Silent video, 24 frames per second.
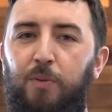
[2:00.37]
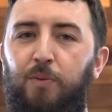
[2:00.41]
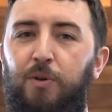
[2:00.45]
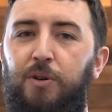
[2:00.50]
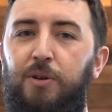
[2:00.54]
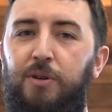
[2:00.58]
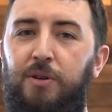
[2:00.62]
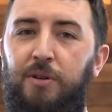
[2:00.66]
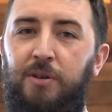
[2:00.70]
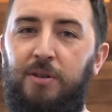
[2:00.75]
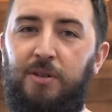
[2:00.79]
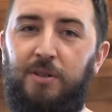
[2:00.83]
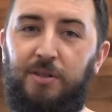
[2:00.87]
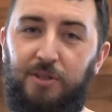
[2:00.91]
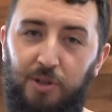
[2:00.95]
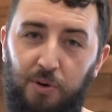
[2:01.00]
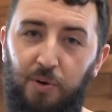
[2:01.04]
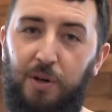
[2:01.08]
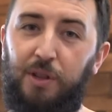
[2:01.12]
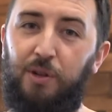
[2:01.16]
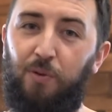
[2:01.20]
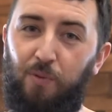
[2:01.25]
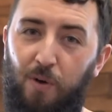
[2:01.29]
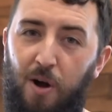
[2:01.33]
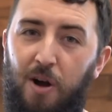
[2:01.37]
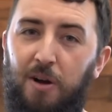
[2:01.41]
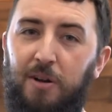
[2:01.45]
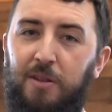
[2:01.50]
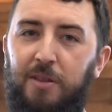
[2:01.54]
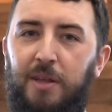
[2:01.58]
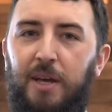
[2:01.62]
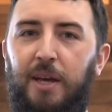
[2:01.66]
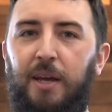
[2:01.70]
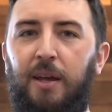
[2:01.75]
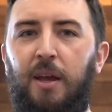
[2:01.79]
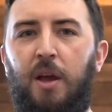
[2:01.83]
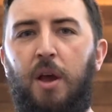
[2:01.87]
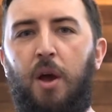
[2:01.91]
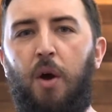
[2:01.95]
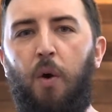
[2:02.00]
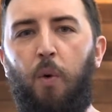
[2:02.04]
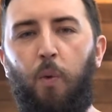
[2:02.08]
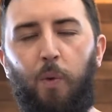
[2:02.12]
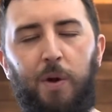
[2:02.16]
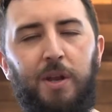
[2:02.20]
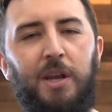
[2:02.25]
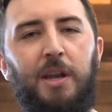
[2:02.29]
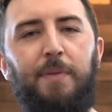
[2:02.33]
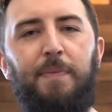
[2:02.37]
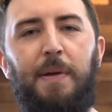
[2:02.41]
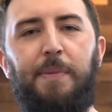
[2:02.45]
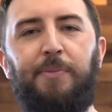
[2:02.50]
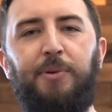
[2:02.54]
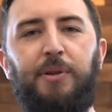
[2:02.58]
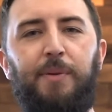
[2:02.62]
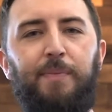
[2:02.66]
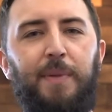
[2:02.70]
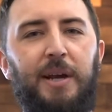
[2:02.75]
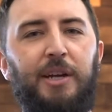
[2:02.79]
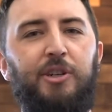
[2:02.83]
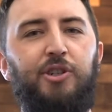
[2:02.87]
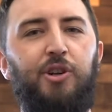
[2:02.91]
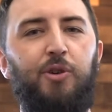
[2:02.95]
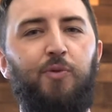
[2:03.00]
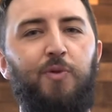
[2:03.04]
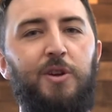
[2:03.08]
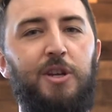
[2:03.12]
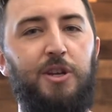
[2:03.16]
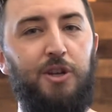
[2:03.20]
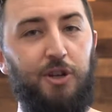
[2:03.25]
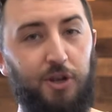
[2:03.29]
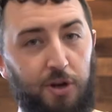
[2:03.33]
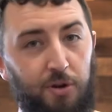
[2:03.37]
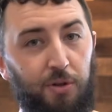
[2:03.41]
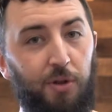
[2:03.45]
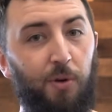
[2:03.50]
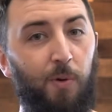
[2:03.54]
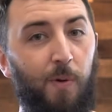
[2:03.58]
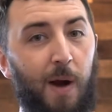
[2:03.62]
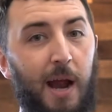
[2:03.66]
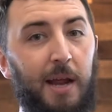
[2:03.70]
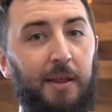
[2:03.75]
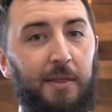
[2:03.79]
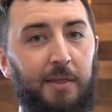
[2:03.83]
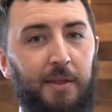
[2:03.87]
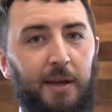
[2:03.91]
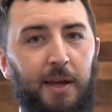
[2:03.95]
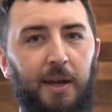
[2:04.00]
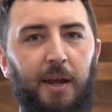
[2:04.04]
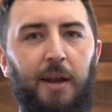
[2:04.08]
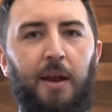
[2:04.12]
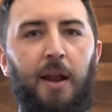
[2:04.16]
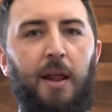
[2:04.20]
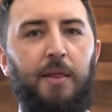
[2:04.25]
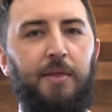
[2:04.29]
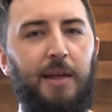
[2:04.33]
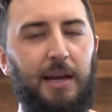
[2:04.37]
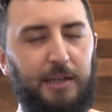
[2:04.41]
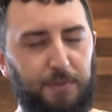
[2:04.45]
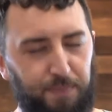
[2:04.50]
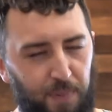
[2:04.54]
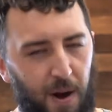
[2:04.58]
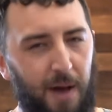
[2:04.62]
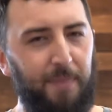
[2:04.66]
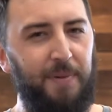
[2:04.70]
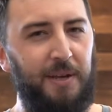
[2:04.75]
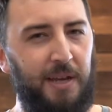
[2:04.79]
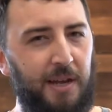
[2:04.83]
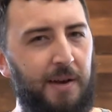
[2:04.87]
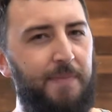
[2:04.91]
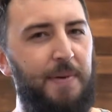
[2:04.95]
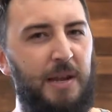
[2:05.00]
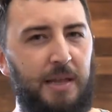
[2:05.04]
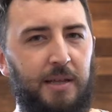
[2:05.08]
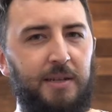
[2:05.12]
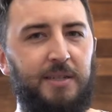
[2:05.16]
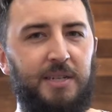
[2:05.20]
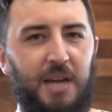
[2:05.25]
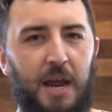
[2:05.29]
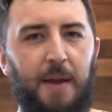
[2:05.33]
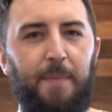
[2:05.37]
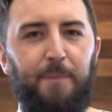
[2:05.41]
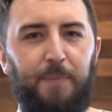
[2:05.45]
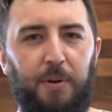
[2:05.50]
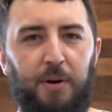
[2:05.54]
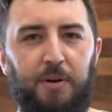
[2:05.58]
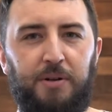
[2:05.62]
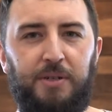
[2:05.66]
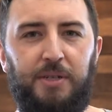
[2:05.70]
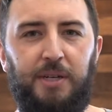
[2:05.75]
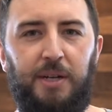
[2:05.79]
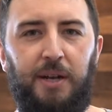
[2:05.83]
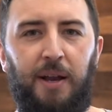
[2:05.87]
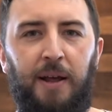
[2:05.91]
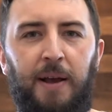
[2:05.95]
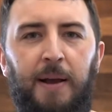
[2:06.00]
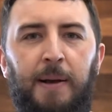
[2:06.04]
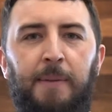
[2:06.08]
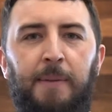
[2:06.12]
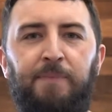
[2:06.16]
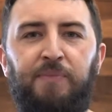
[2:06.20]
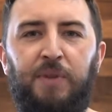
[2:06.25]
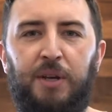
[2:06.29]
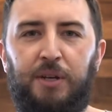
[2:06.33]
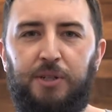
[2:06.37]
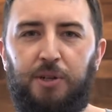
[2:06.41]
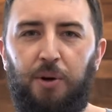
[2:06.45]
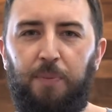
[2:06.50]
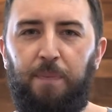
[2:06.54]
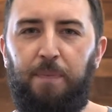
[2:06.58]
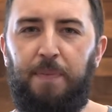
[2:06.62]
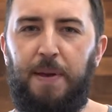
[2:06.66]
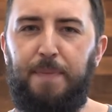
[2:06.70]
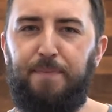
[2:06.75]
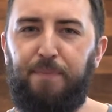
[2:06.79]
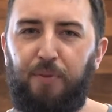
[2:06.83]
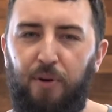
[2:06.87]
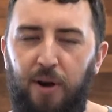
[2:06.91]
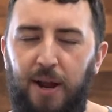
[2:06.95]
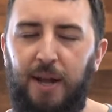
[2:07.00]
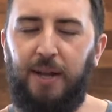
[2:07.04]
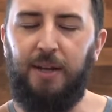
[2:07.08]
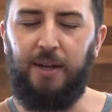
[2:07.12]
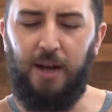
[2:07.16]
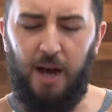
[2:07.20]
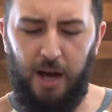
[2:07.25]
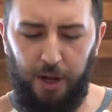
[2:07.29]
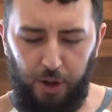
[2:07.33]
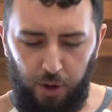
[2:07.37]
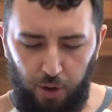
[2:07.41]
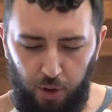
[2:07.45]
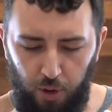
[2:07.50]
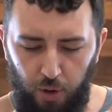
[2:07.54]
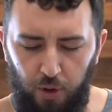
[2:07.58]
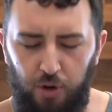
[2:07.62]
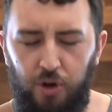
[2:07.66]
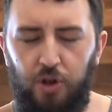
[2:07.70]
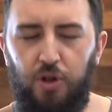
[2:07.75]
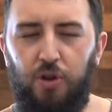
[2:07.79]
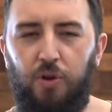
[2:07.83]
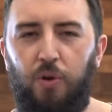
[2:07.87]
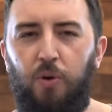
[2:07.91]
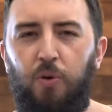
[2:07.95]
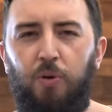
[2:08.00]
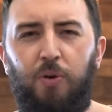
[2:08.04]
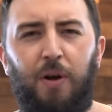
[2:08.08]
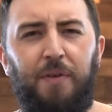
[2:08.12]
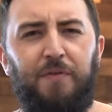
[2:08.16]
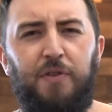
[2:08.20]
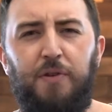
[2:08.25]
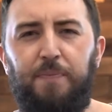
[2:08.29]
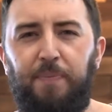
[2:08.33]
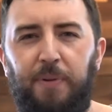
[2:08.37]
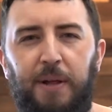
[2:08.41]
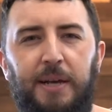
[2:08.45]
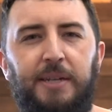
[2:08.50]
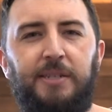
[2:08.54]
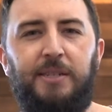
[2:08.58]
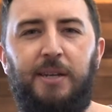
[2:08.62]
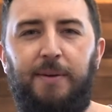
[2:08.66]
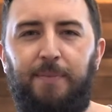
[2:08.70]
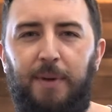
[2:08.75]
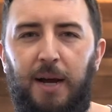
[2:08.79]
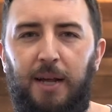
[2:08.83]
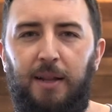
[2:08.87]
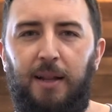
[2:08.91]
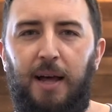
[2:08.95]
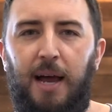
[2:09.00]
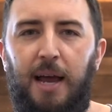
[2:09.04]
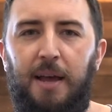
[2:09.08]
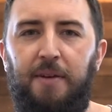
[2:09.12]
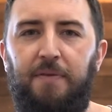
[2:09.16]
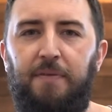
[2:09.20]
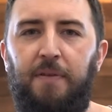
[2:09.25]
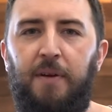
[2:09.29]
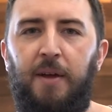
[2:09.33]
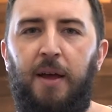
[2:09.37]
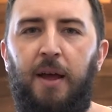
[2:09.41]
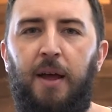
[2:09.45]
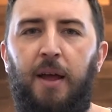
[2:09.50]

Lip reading: when we're doing the wrong thing. We need people to make sure we do the right thing, and that's probably going to be the same person. So be praying, God, who have you placed in my life